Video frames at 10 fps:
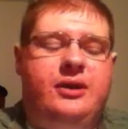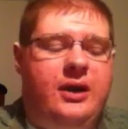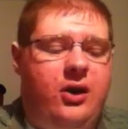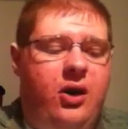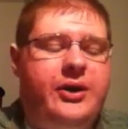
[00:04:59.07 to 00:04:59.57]

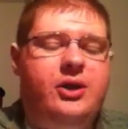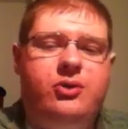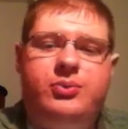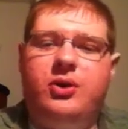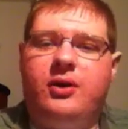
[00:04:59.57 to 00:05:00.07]

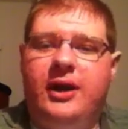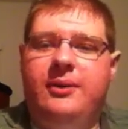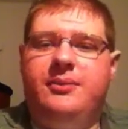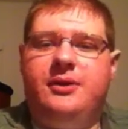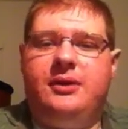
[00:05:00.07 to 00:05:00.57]
Audio
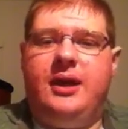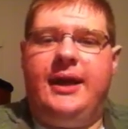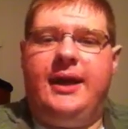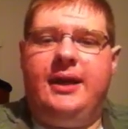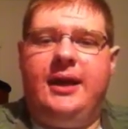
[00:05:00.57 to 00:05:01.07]
programs, I
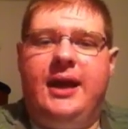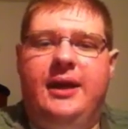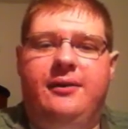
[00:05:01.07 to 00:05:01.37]
get a lot